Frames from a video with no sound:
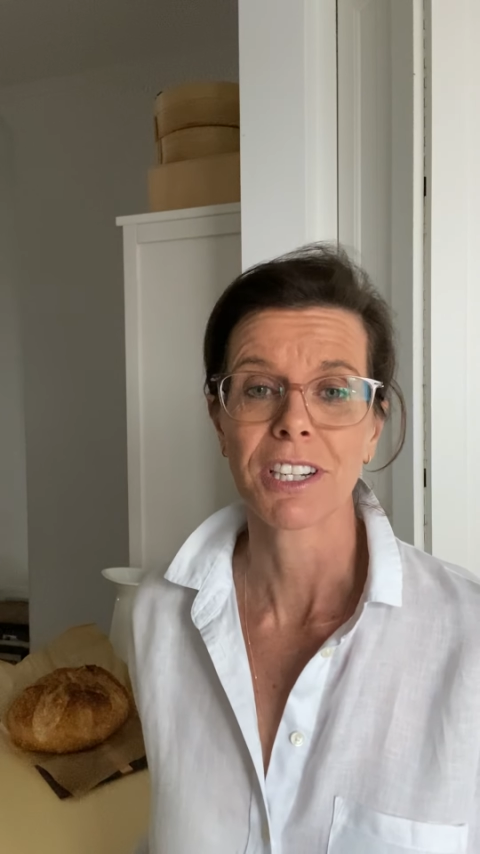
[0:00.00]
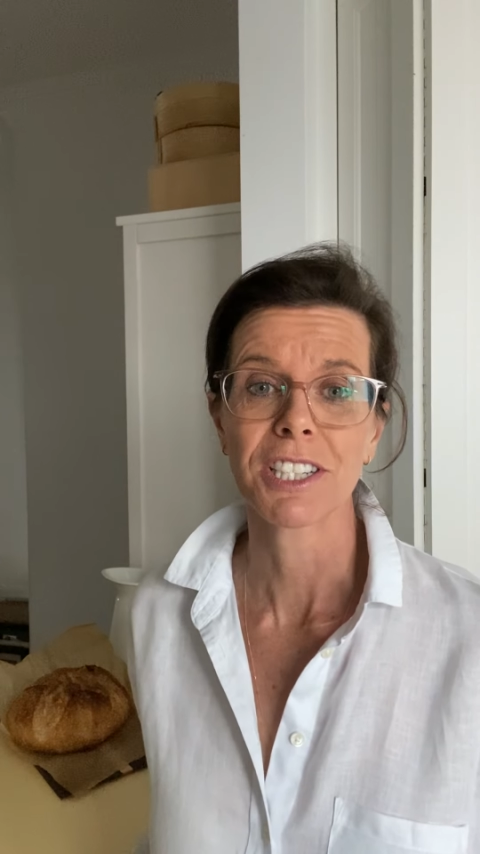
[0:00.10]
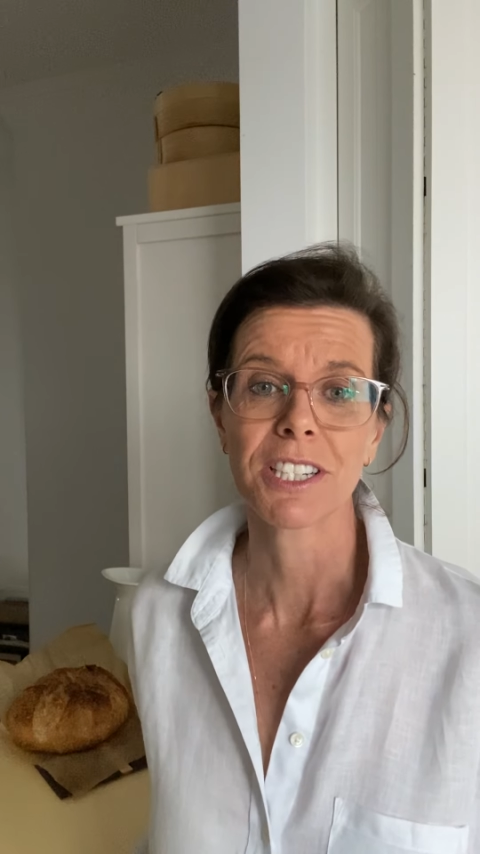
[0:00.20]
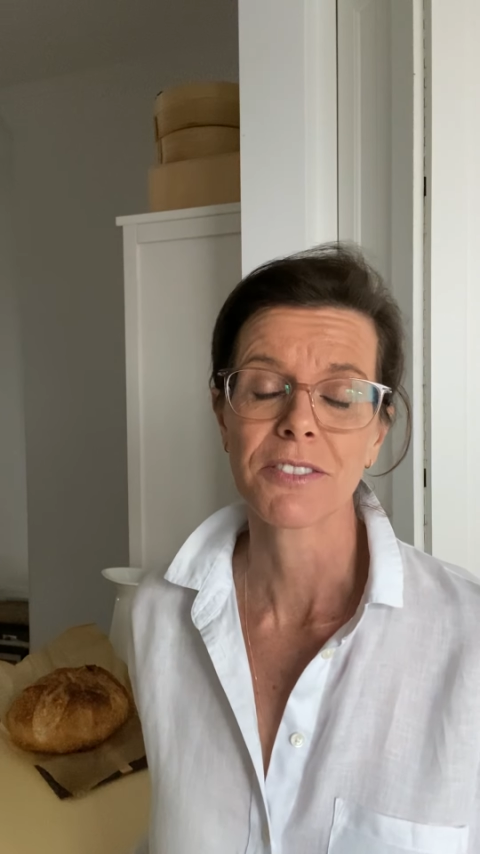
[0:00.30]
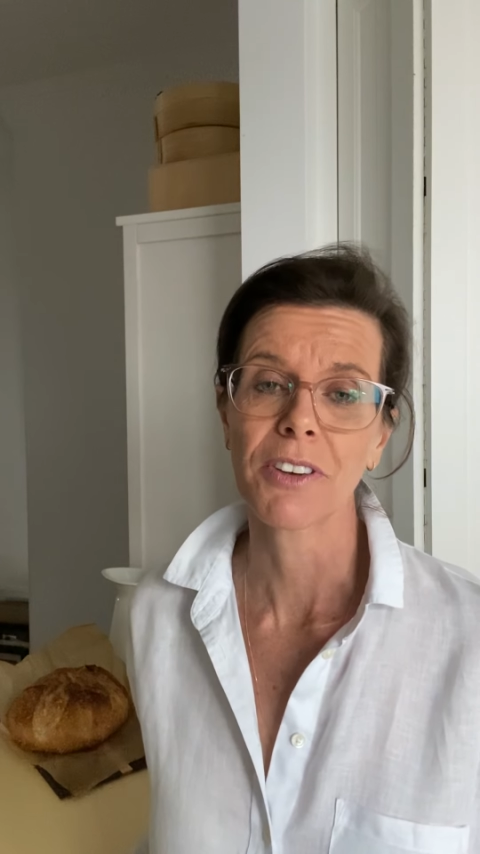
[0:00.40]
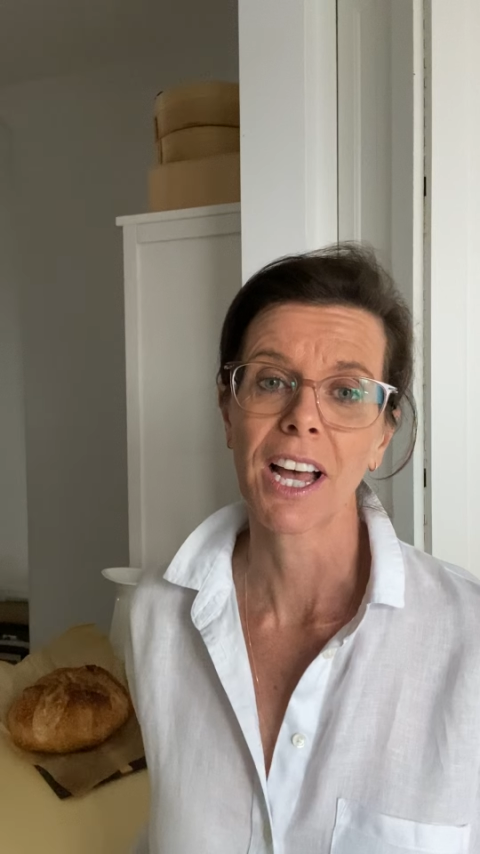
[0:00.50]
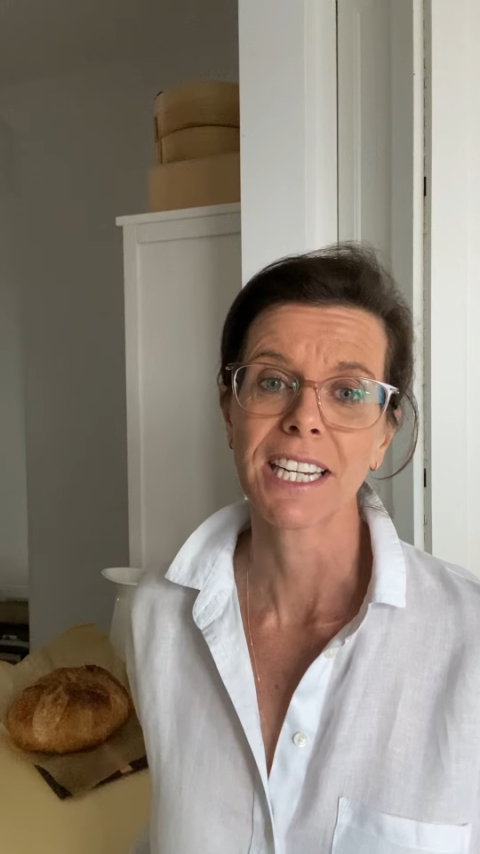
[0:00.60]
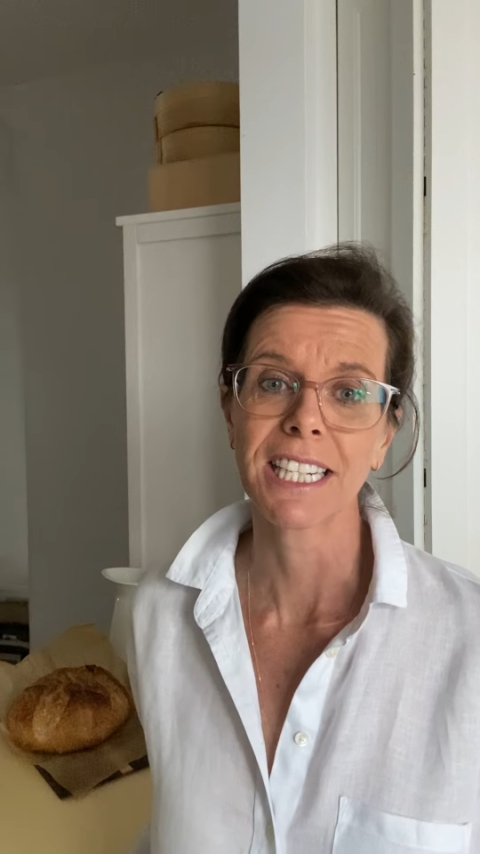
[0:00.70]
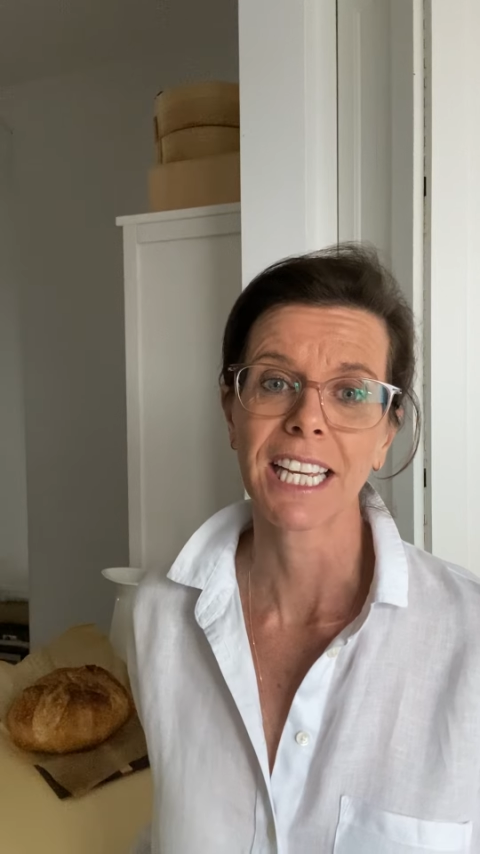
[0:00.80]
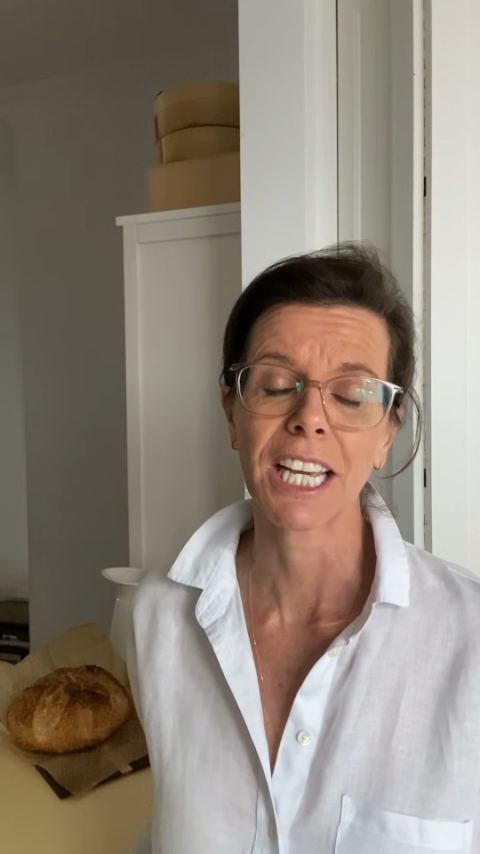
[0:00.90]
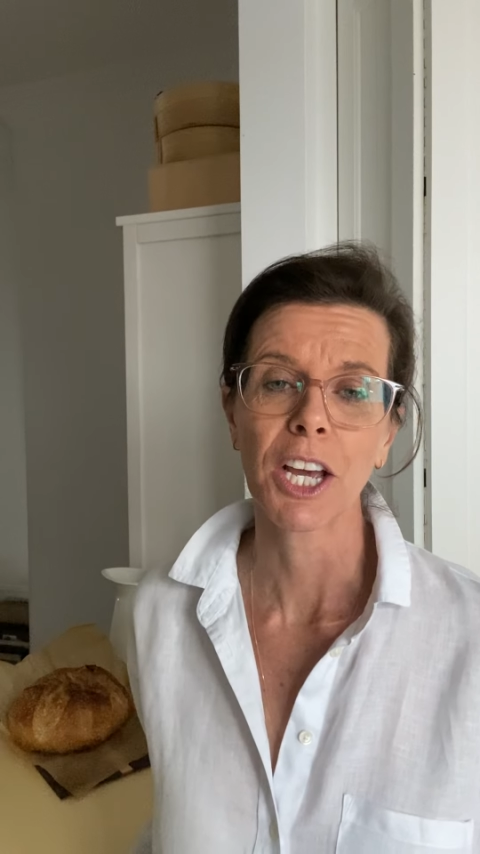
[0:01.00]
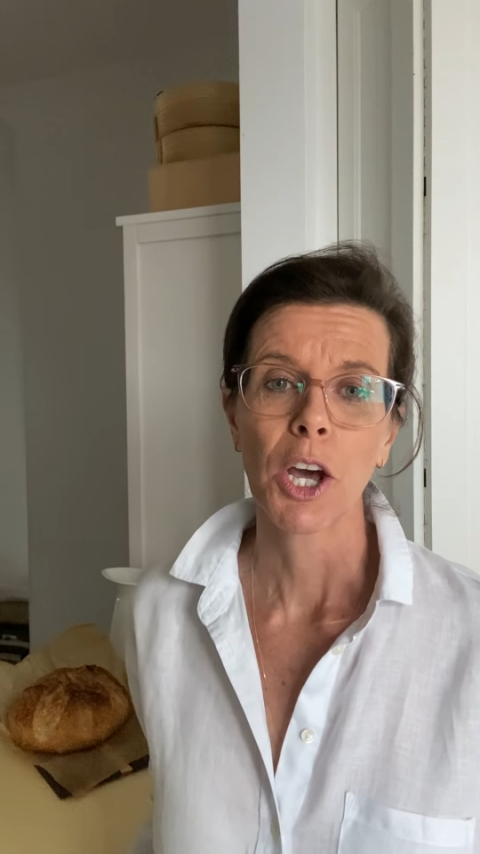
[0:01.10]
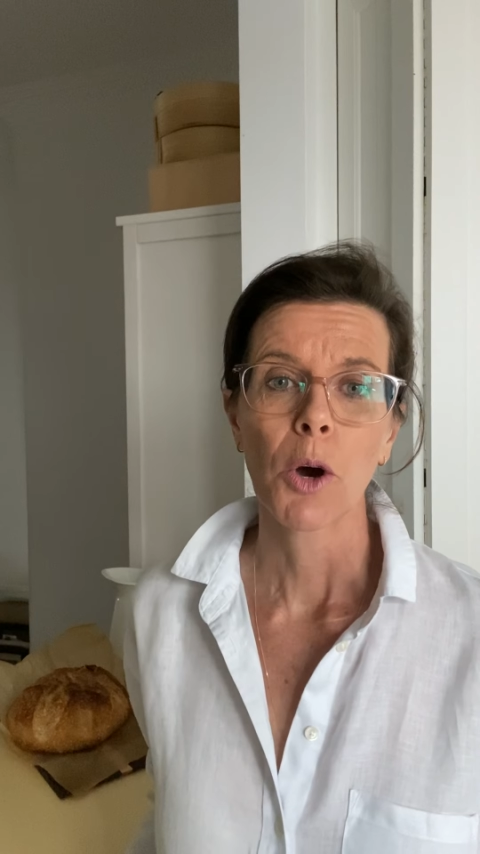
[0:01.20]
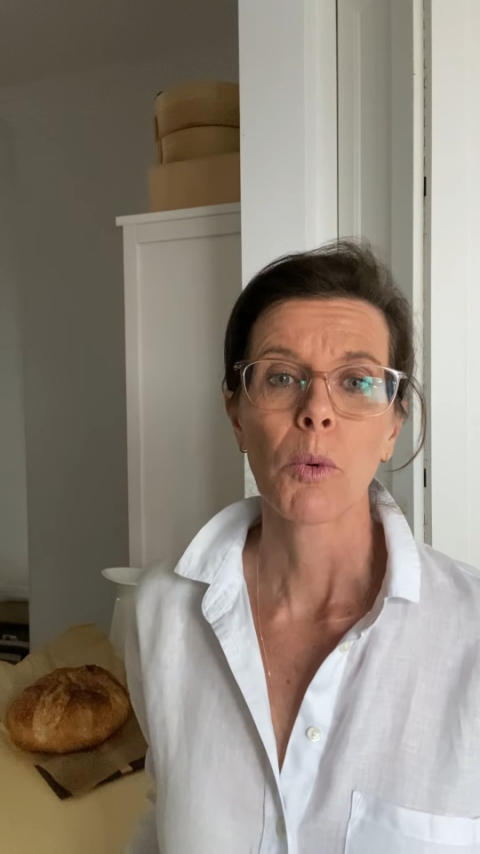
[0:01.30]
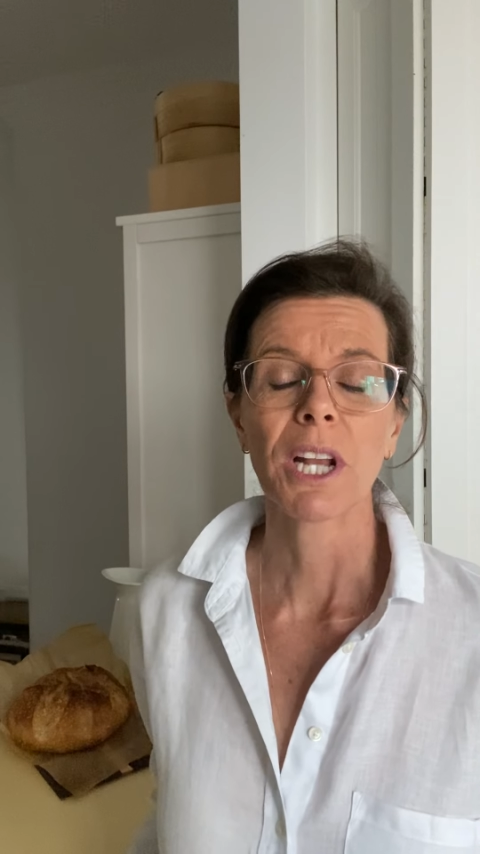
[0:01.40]
She's finding
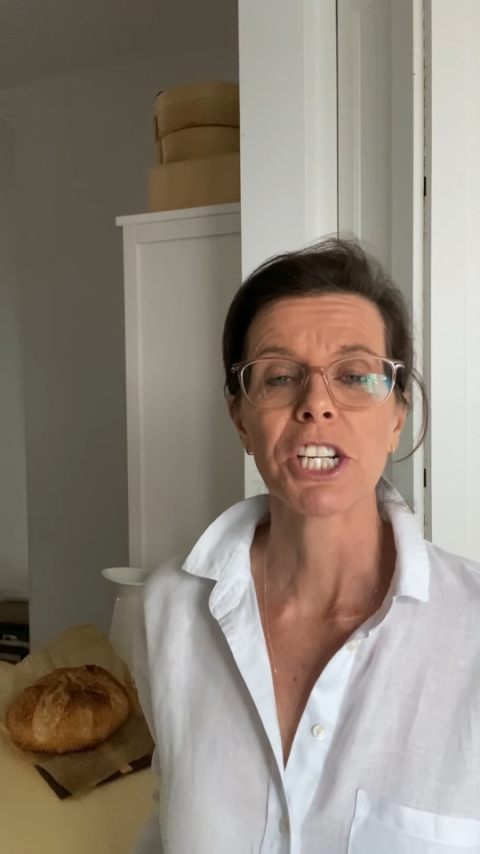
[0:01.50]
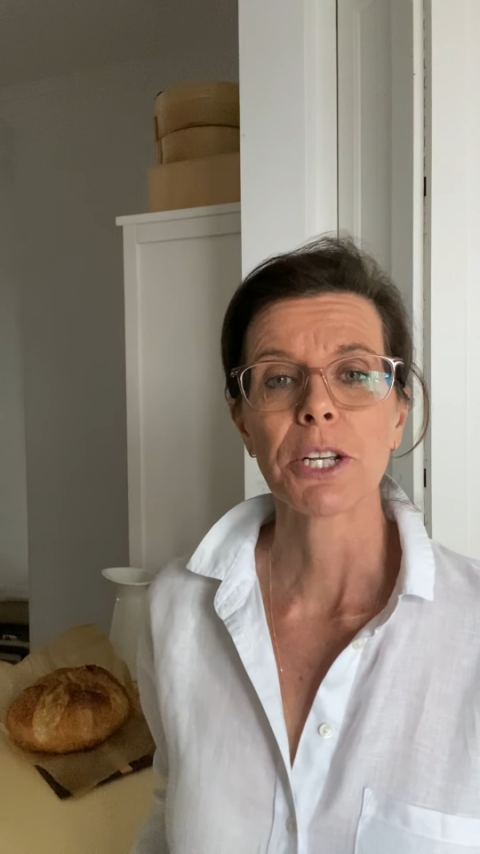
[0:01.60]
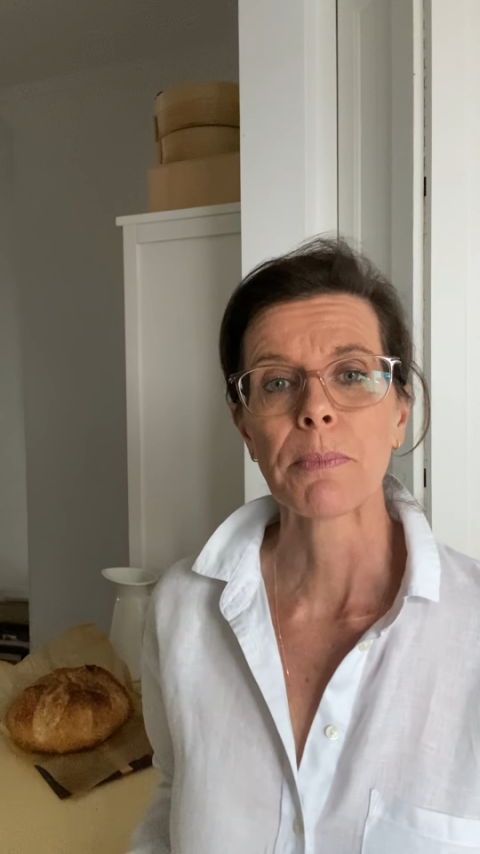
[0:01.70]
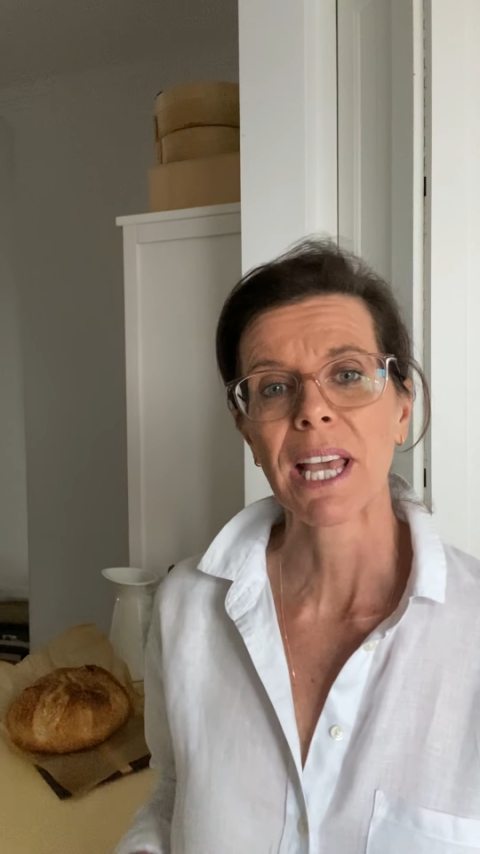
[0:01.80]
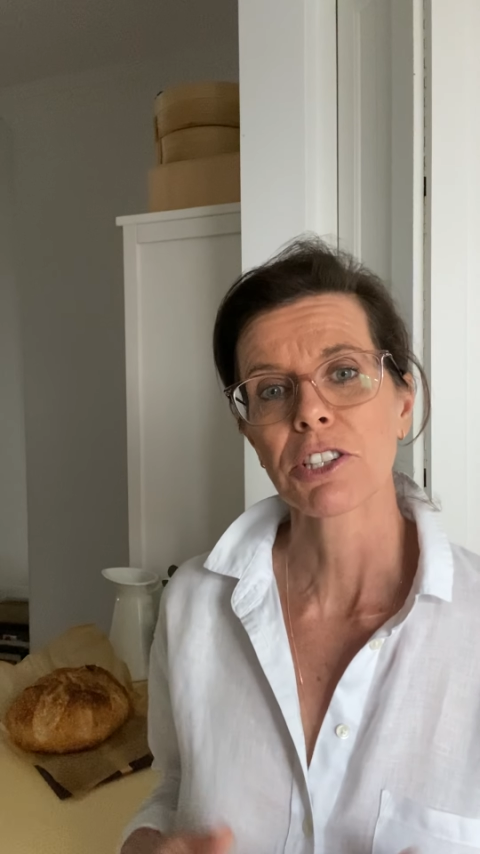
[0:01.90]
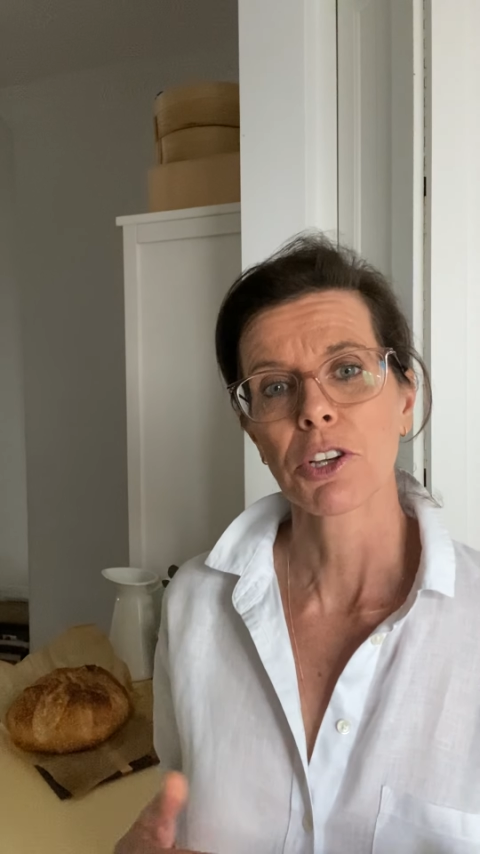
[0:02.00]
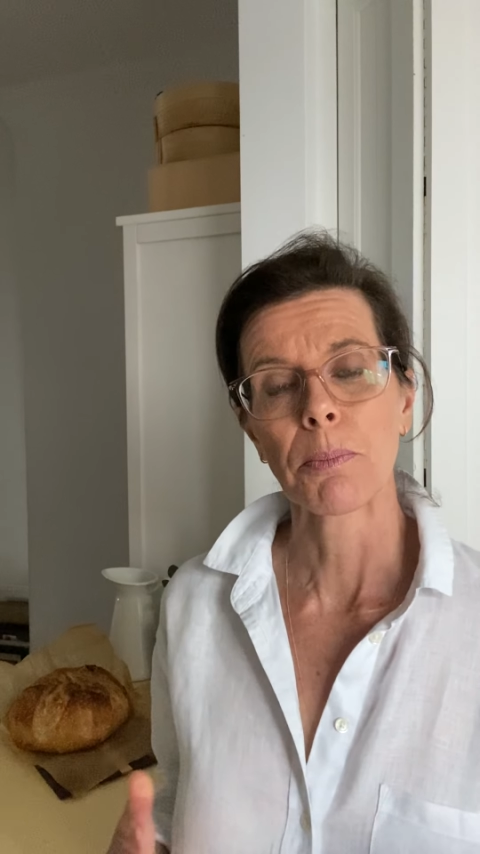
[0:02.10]
when she makes